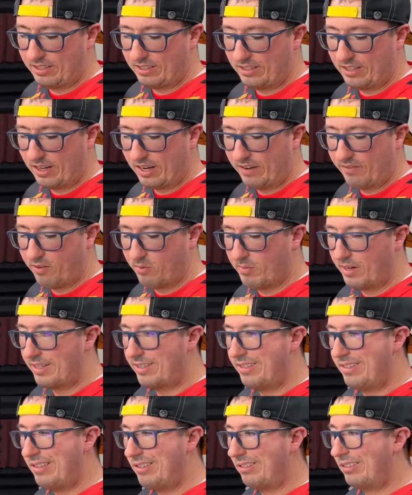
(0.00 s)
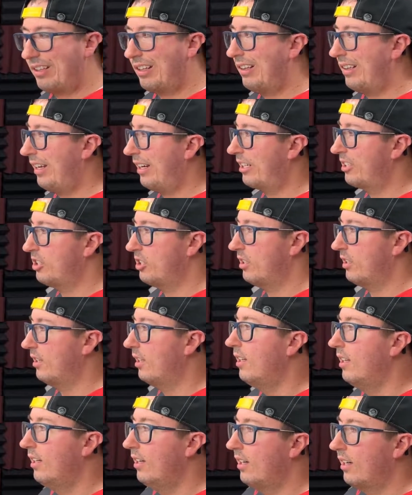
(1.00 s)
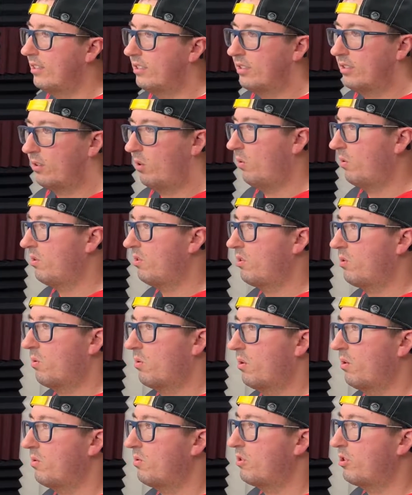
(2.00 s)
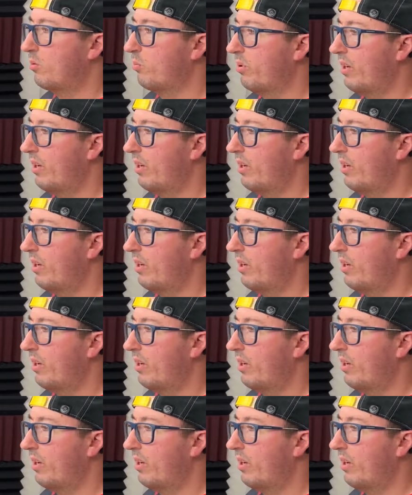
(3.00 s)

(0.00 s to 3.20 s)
side for my sealed collection. Always store those sealed